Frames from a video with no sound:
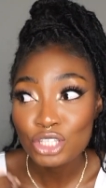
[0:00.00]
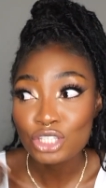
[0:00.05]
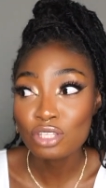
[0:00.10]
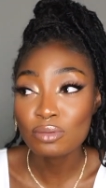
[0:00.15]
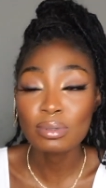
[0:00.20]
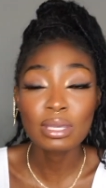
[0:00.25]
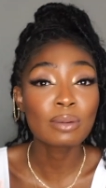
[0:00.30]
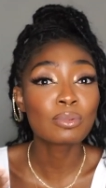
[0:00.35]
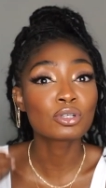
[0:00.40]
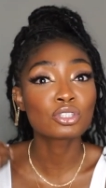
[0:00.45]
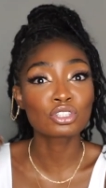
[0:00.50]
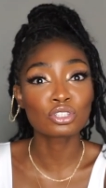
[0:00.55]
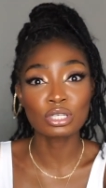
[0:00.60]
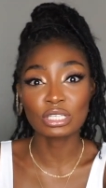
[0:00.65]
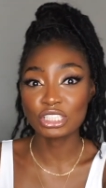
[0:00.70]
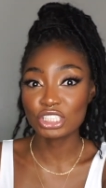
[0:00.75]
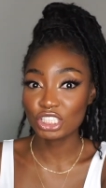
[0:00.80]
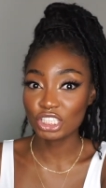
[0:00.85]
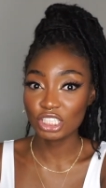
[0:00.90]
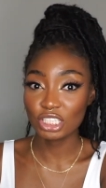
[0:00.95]
to be able
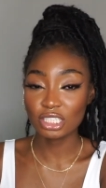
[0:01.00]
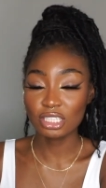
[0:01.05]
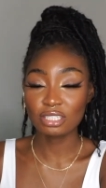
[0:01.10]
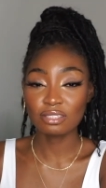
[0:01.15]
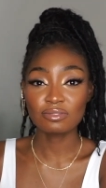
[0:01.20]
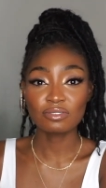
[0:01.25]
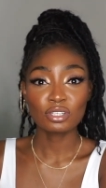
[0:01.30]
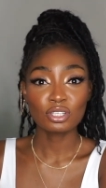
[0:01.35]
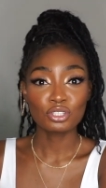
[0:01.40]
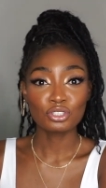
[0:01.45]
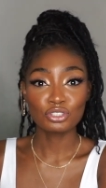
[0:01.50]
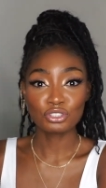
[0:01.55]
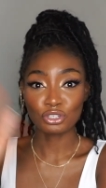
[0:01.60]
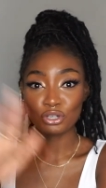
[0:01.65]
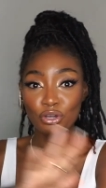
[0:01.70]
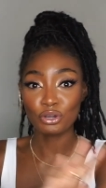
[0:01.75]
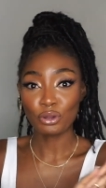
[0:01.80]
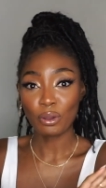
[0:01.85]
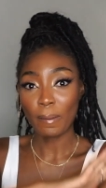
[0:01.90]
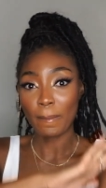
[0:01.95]
to achieve
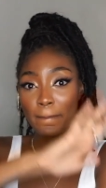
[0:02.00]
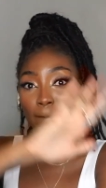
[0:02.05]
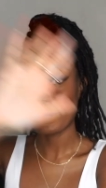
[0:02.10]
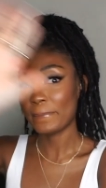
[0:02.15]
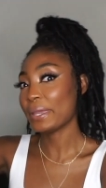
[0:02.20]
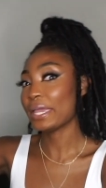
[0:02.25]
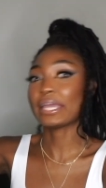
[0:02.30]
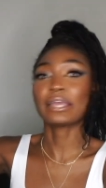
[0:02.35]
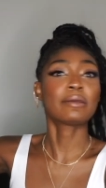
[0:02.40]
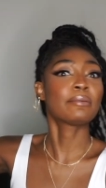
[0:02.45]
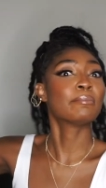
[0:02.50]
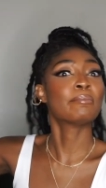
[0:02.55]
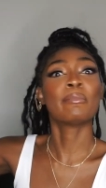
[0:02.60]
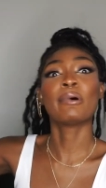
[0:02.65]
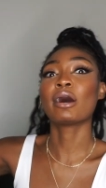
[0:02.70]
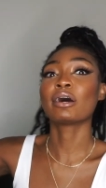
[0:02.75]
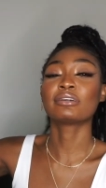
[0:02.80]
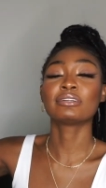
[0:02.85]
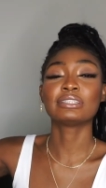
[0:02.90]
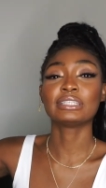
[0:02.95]
your big
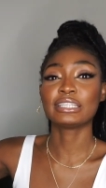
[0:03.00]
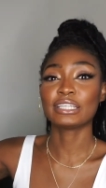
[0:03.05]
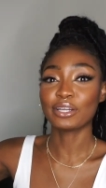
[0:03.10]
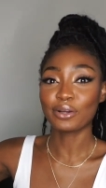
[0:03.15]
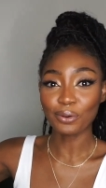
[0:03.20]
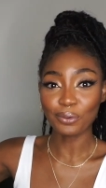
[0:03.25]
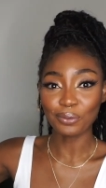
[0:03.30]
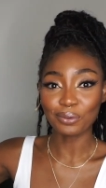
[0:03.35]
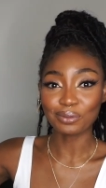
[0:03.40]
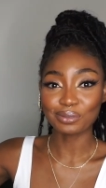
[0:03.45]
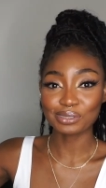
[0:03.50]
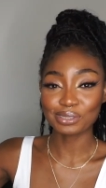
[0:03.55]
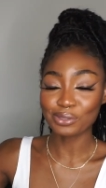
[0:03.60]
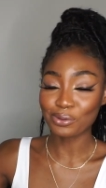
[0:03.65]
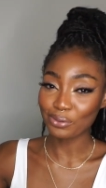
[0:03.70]
modeling goals.